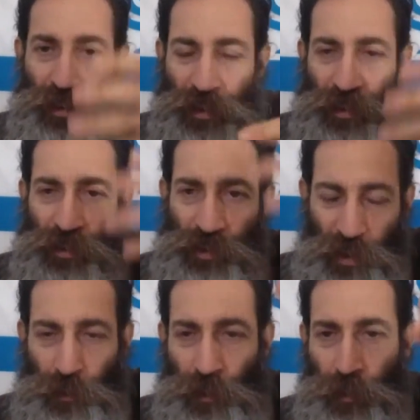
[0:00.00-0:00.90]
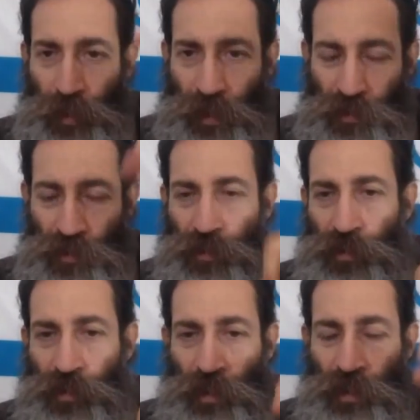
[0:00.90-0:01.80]
uh, cherubim,
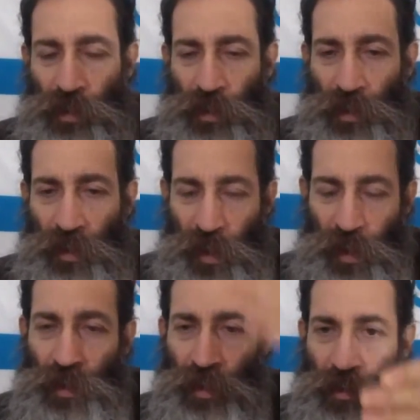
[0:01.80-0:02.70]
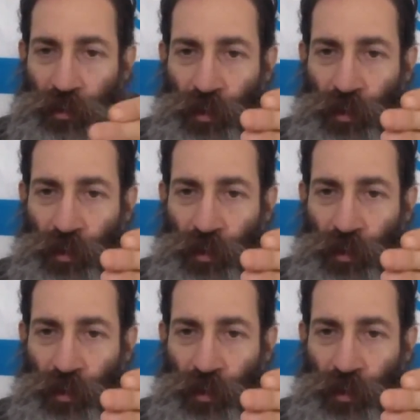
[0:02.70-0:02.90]
angels uh, on there.